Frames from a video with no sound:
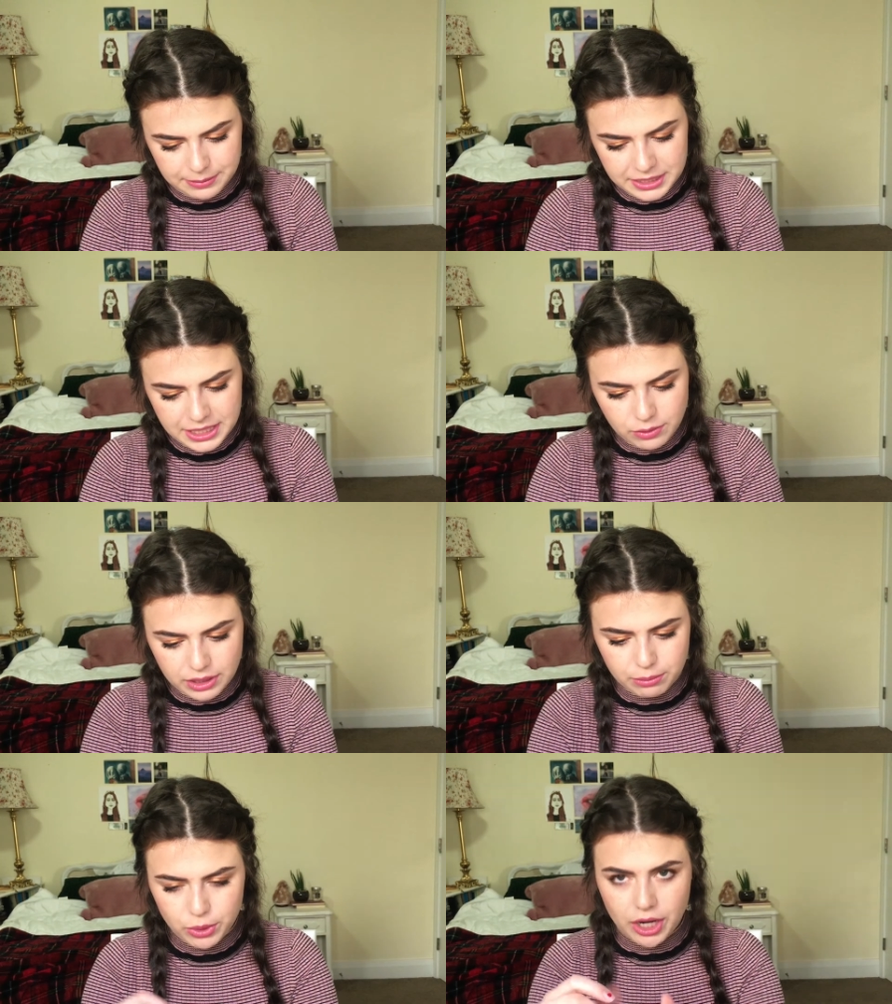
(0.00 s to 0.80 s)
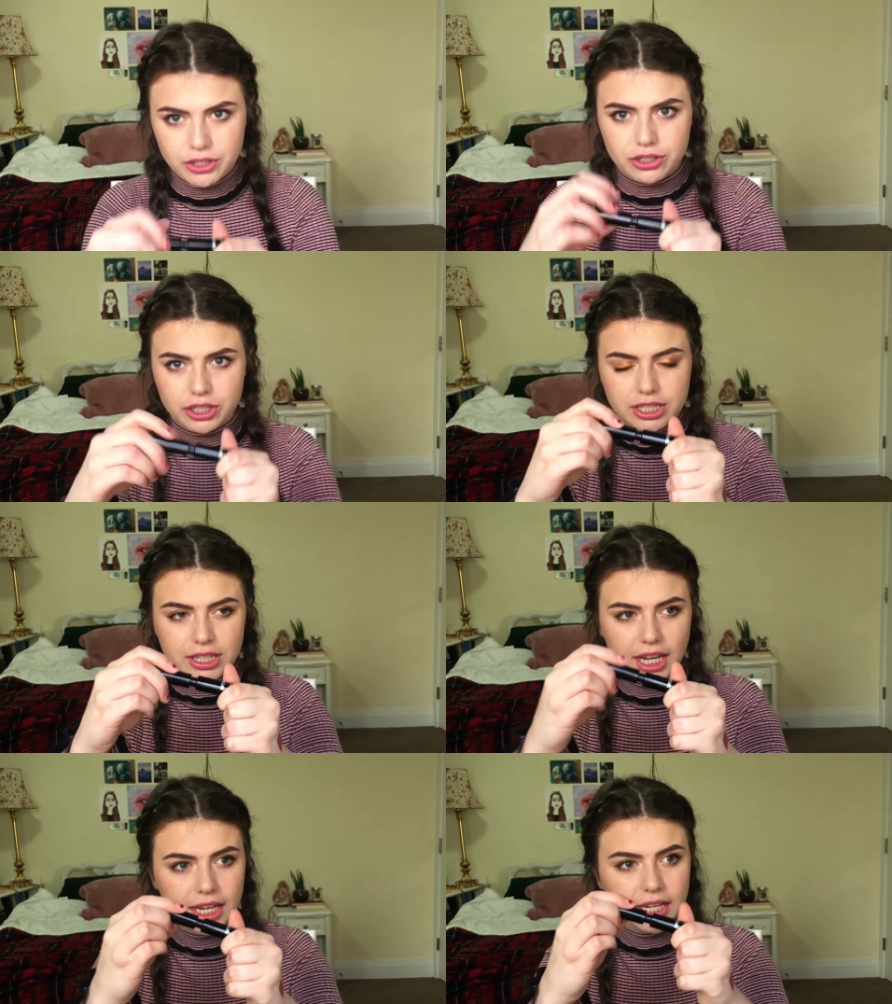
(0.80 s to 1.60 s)
Let me see what the brush looks
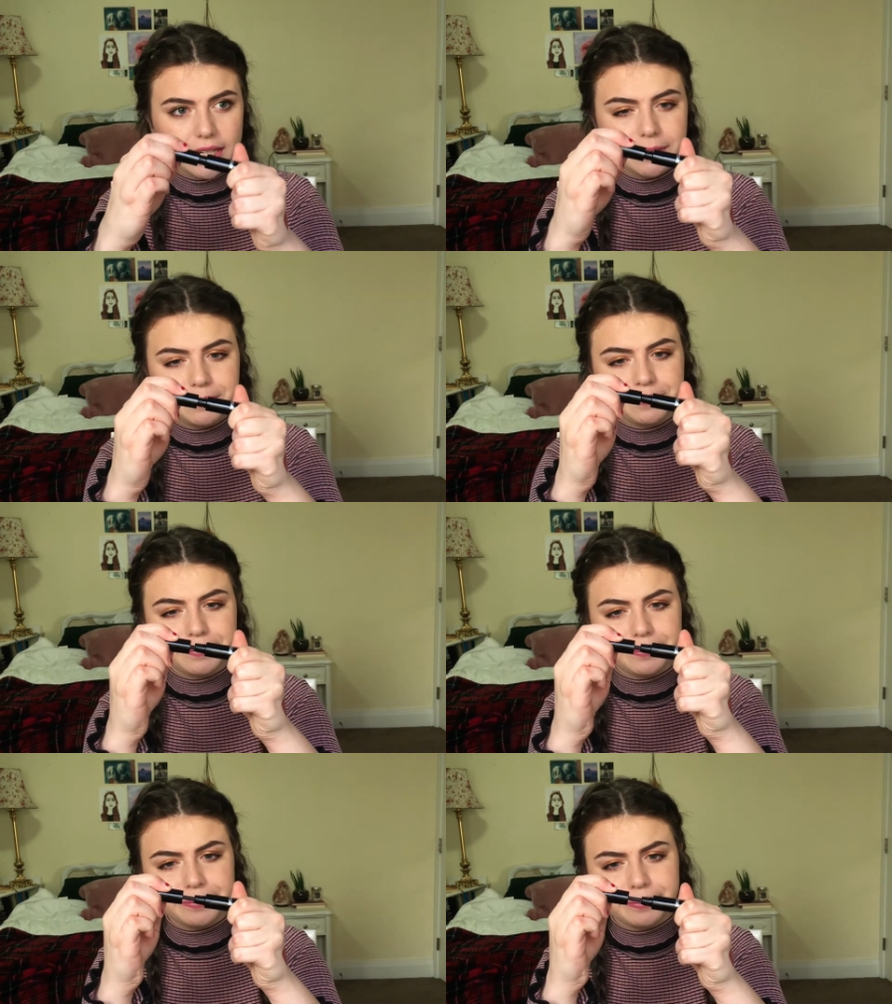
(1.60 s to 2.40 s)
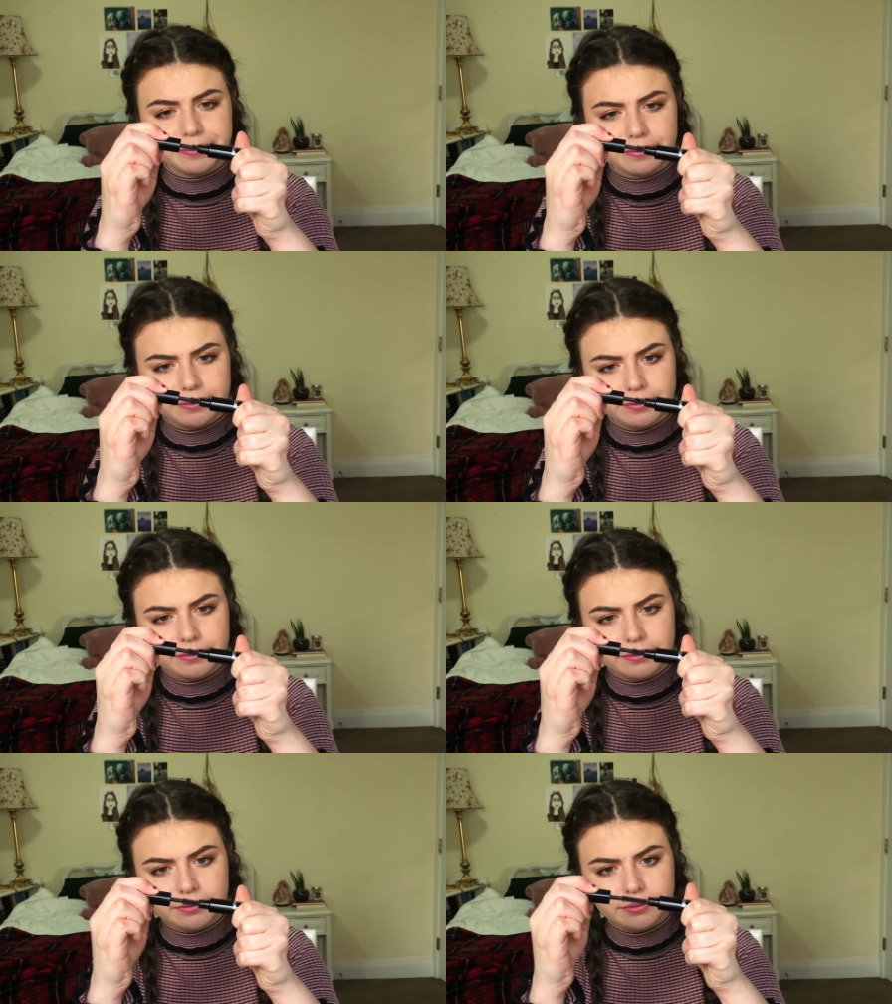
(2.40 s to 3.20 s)
like.
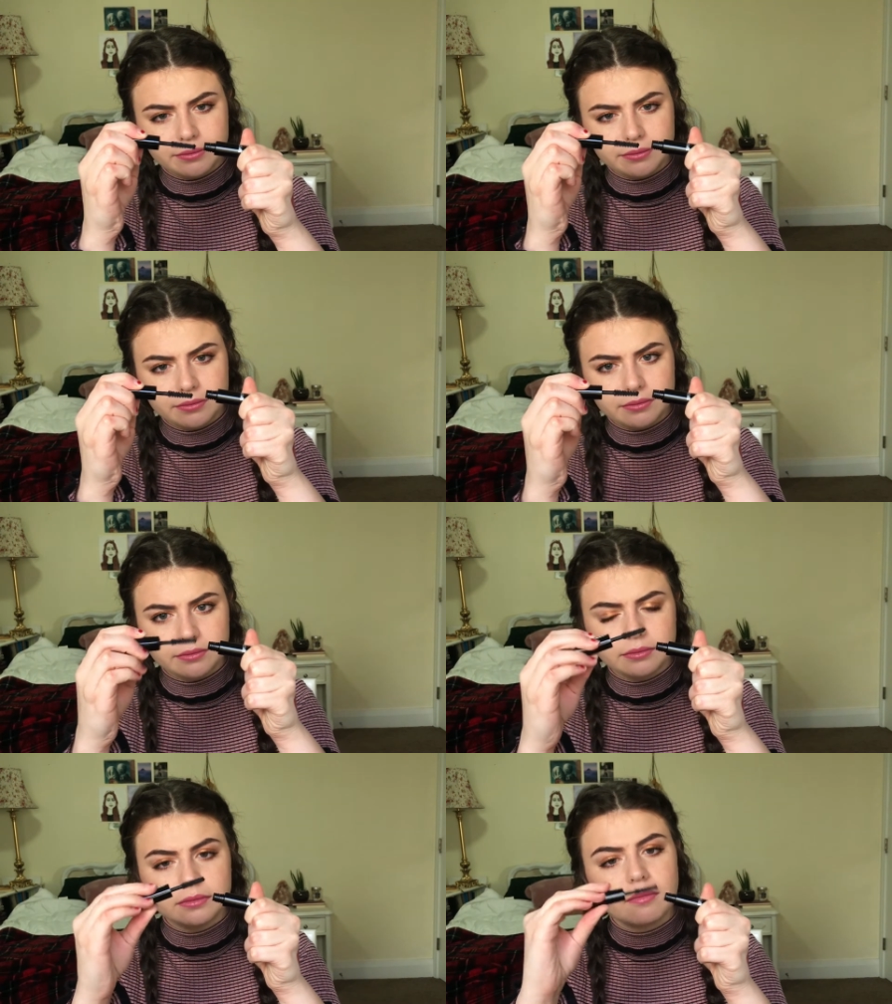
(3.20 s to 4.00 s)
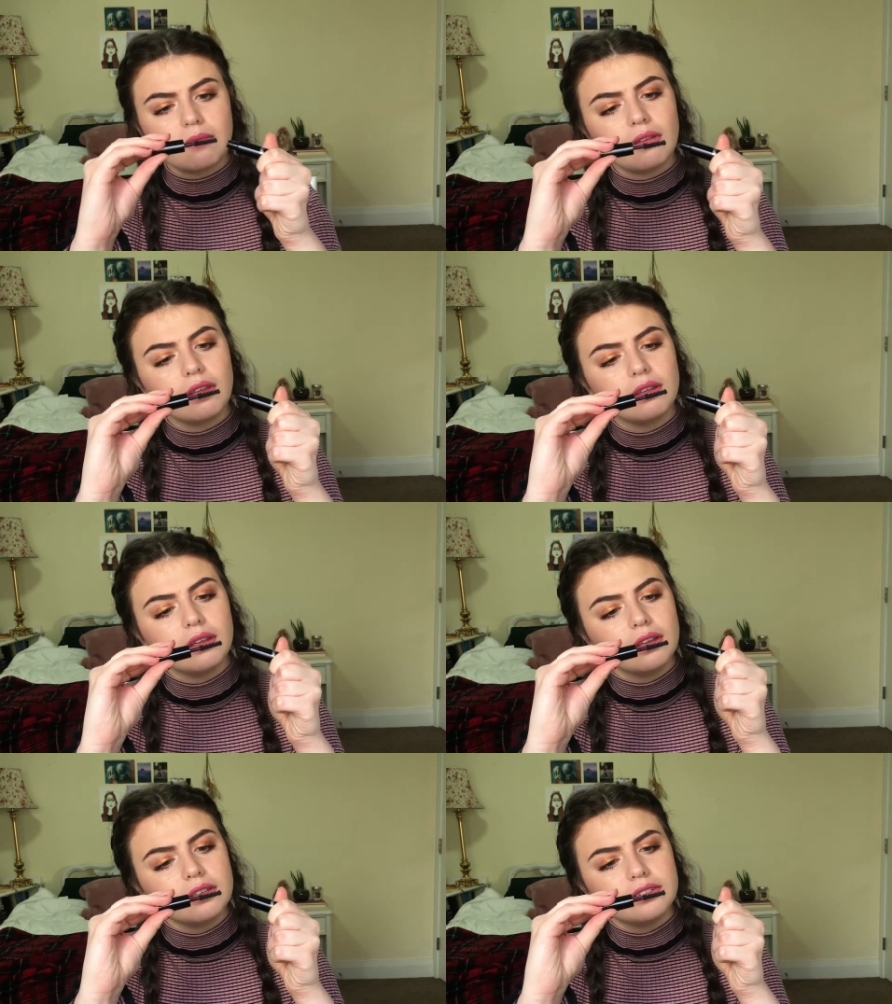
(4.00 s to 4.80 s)

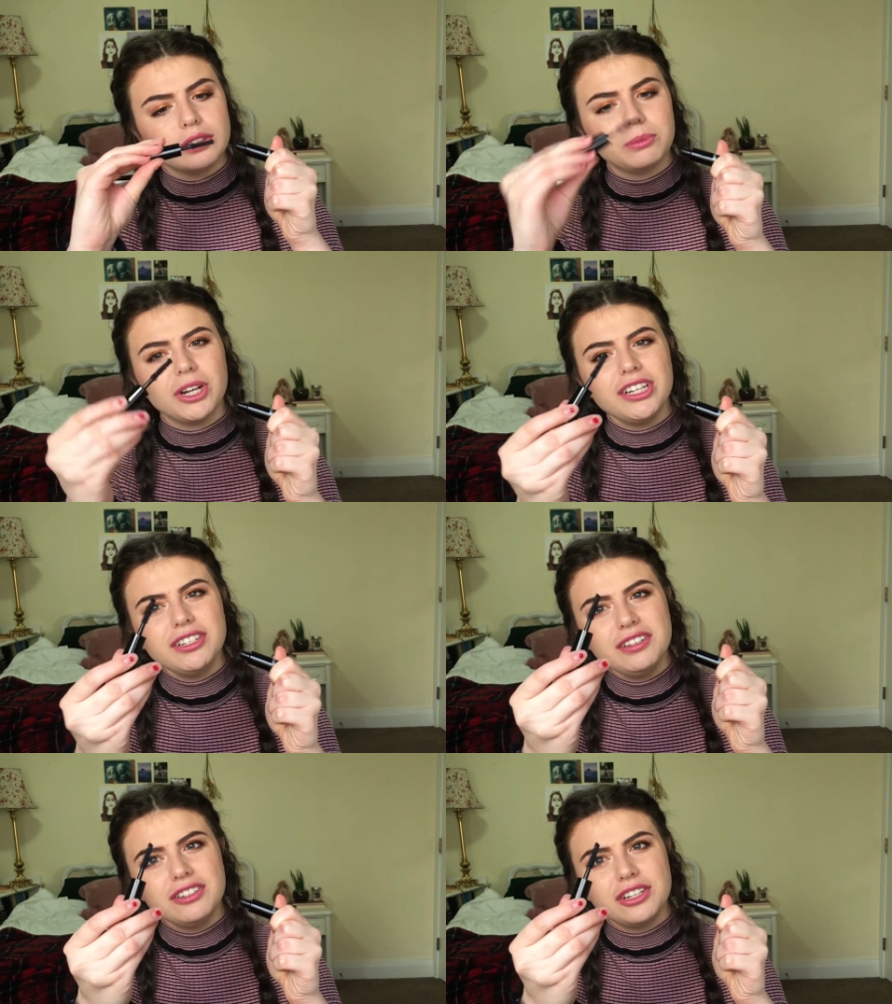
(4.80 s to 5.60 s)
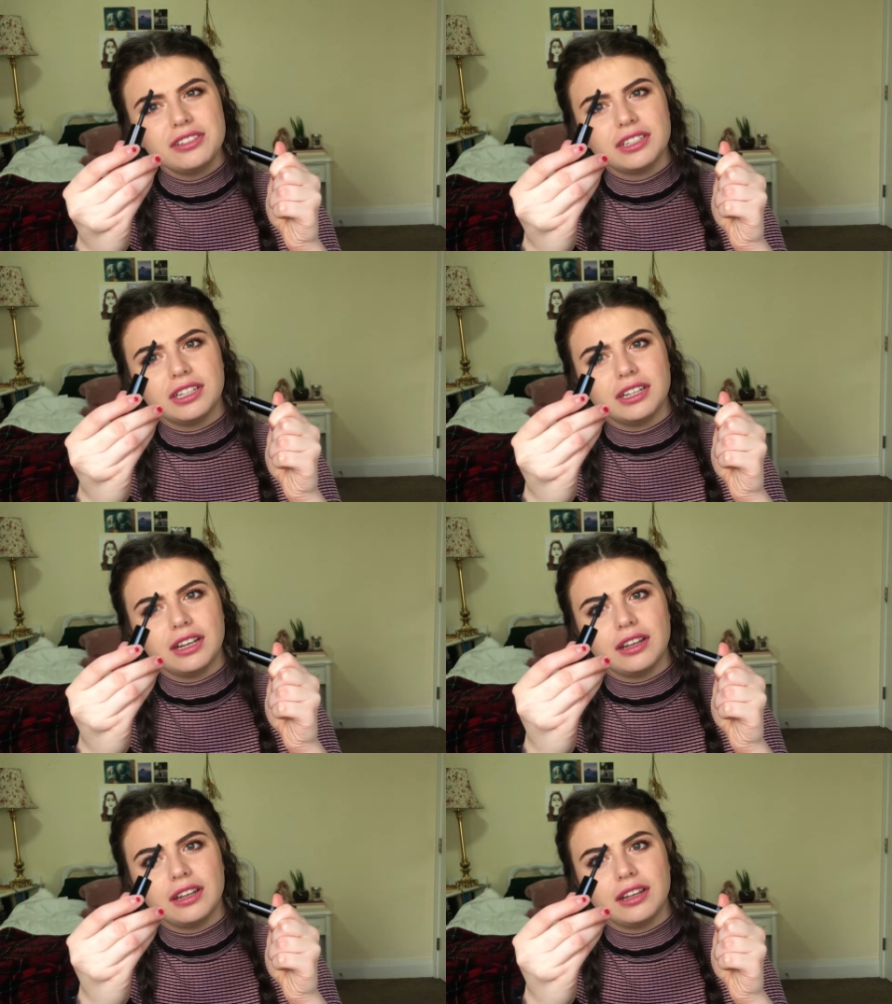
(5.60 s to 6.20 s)
So the brush is just a